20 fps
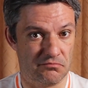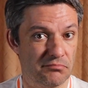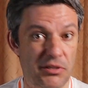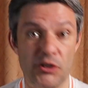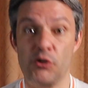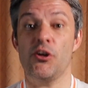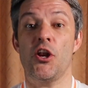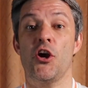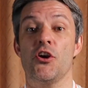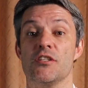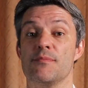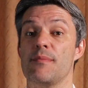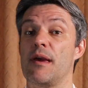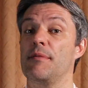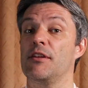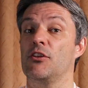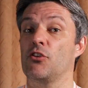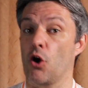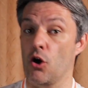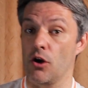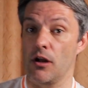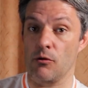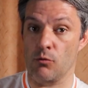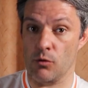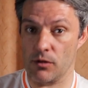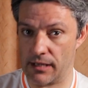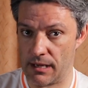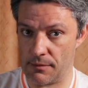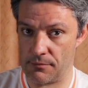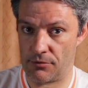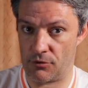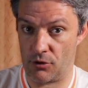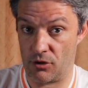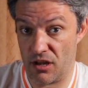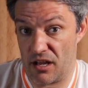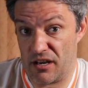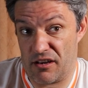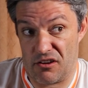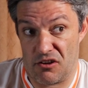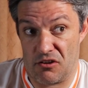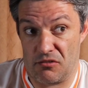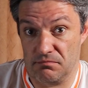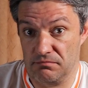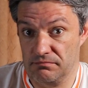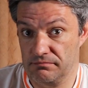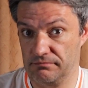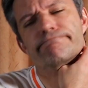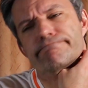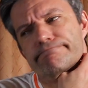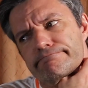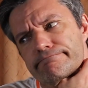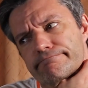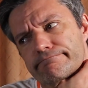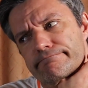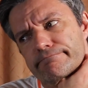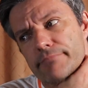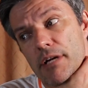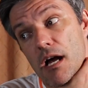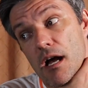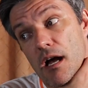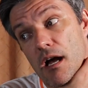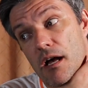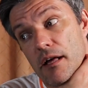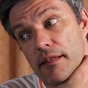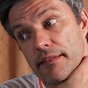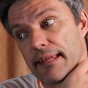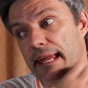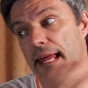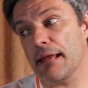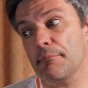But who knows, maybe Tonga will come through, I don't know. The